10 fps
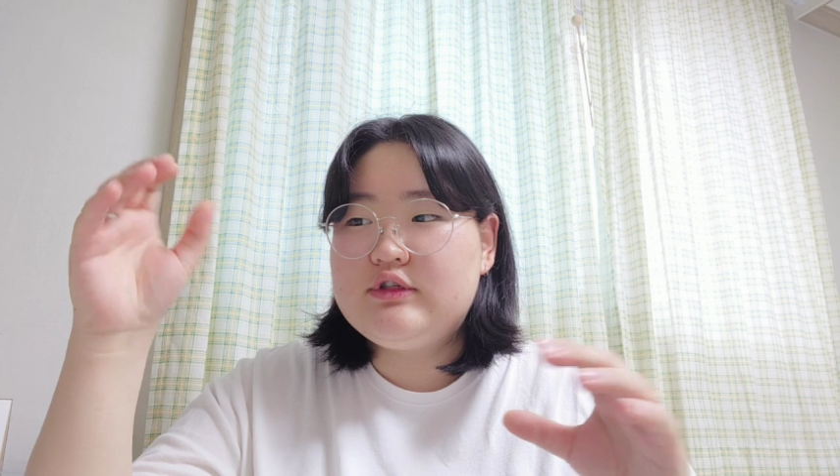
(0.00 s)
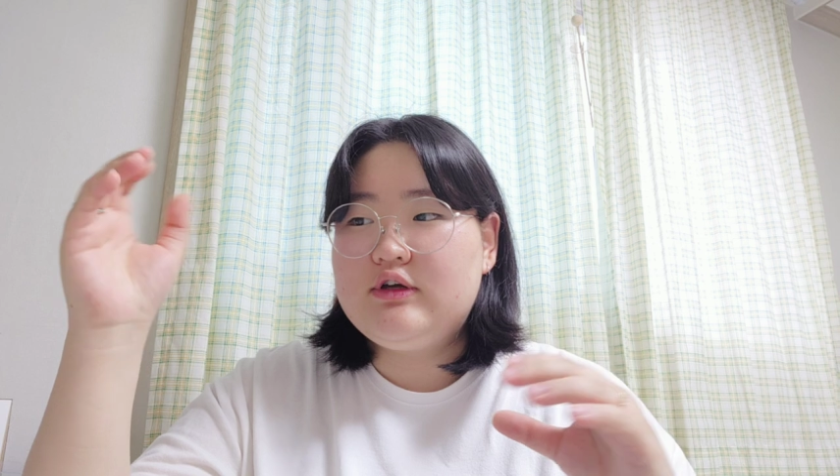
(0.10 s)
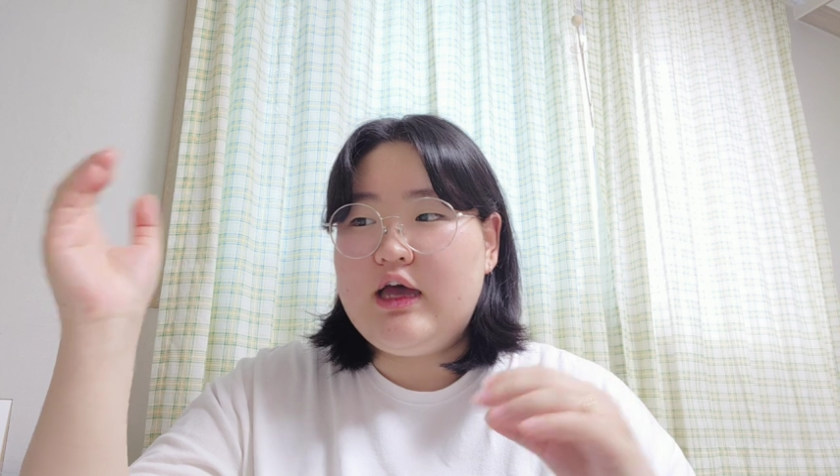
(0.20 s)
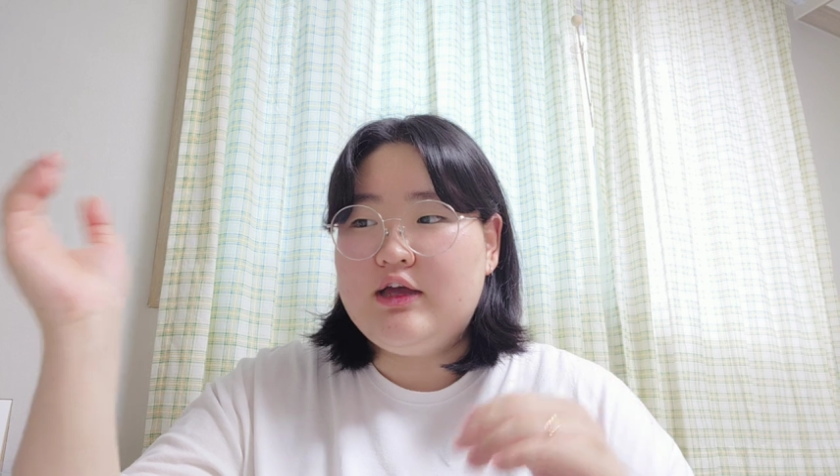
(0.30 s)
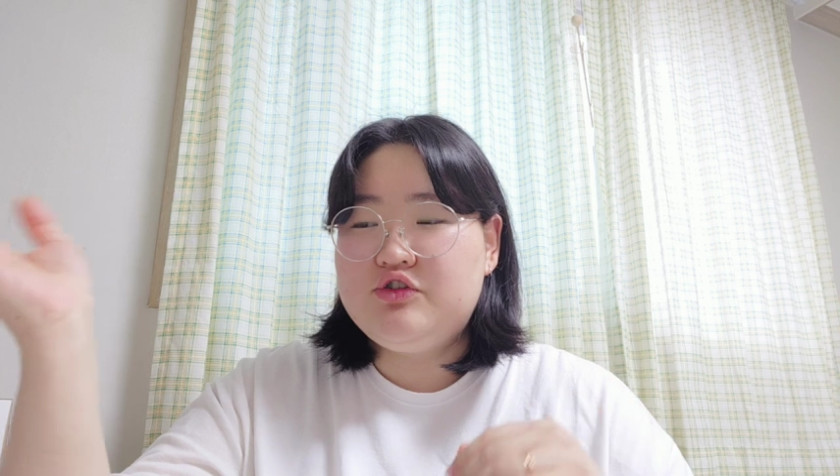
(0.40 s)

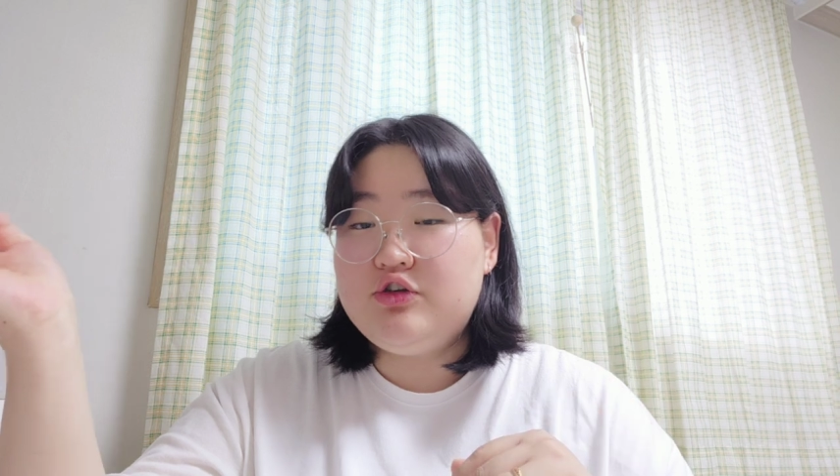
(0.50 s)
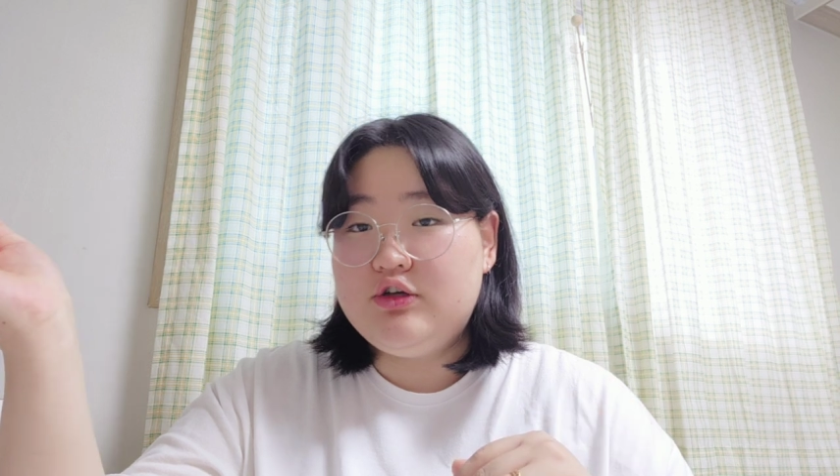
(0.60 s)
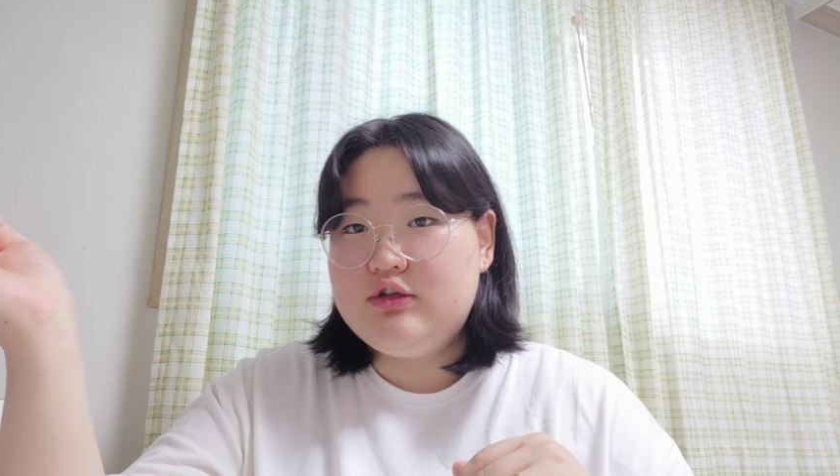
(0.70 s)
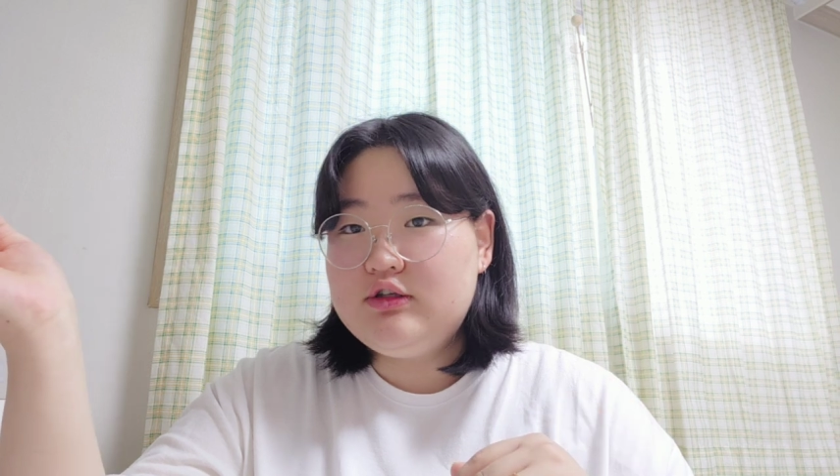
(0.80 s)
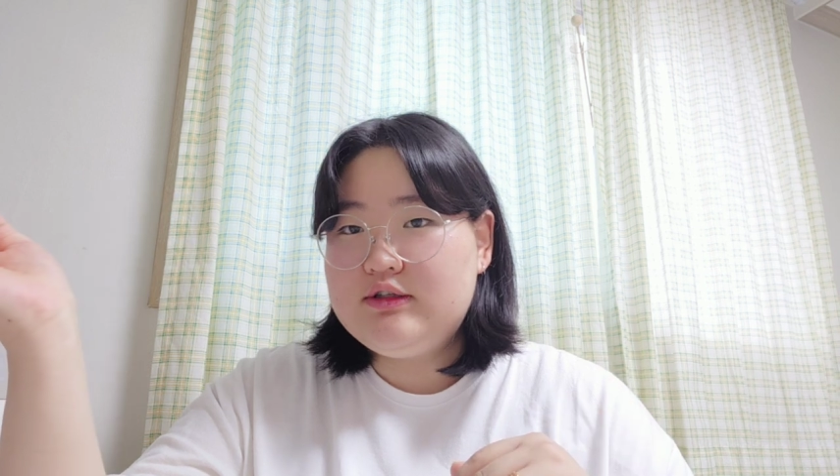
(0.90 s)
the
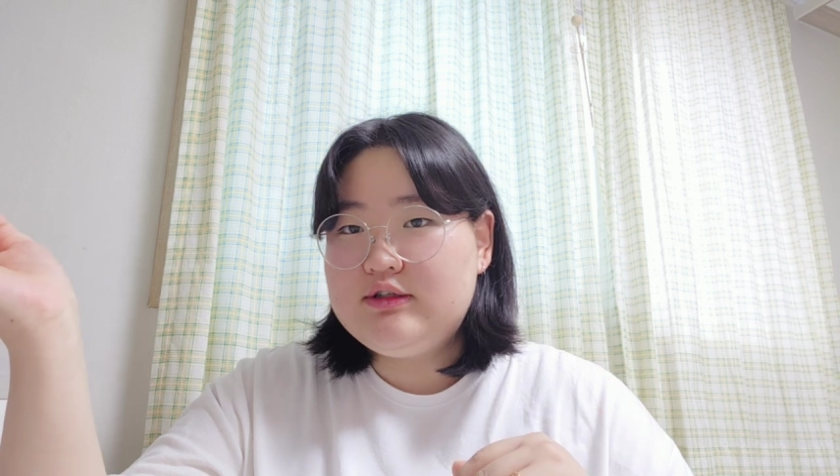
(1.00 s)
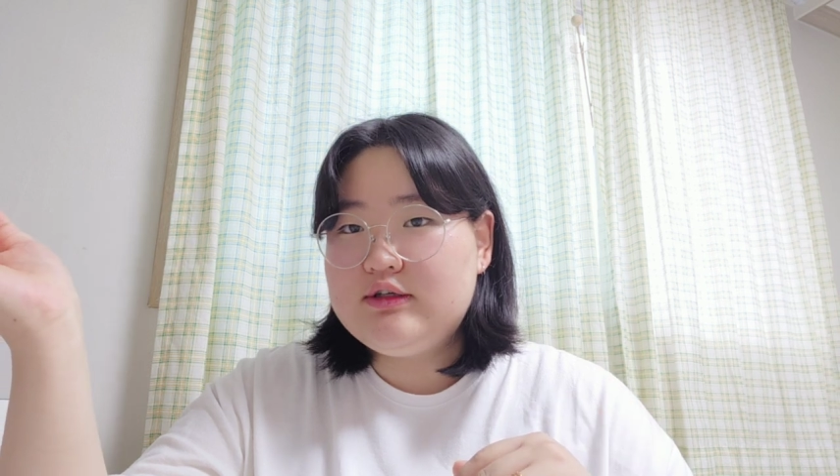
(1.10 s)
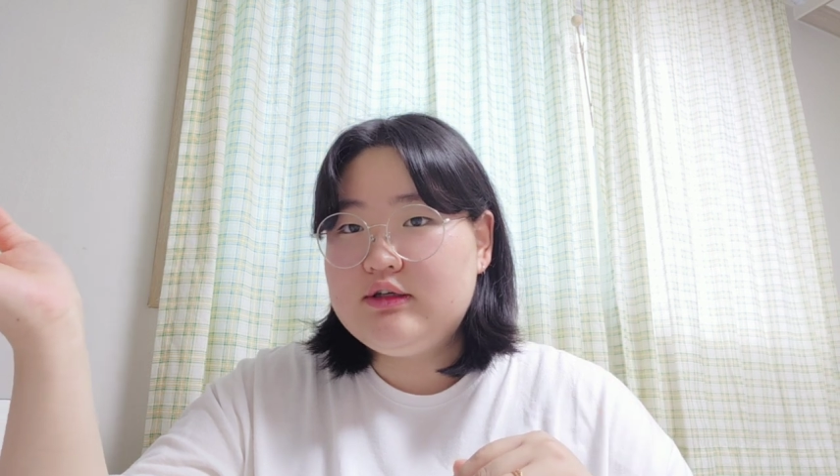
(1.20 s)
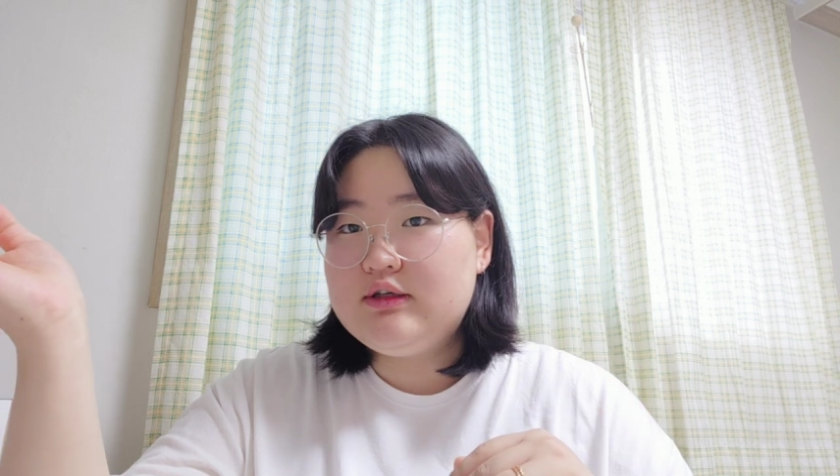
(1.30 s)
etchant